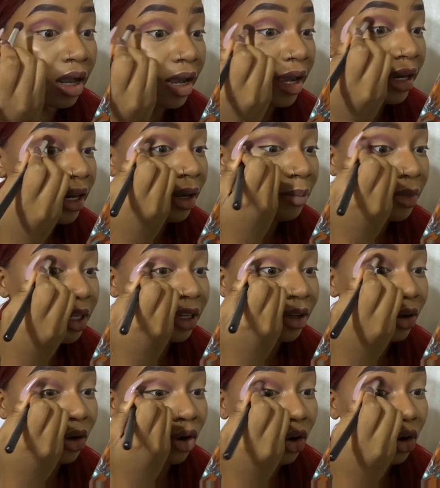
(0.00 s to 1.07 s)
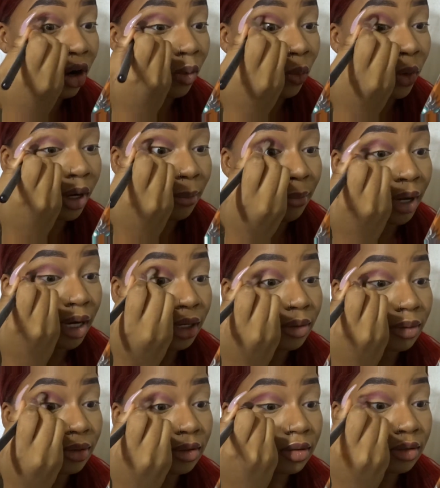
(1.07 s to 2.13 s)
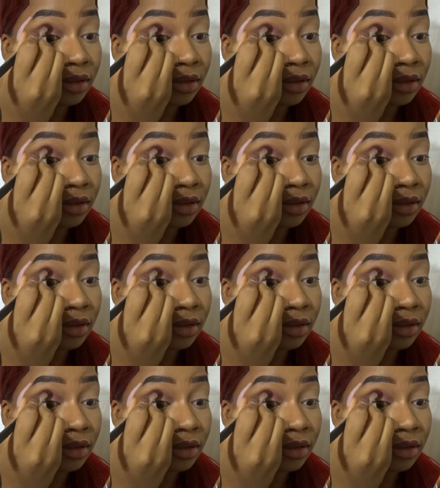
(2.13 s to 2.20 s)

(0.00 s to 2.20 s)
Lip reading: And I mean horrible.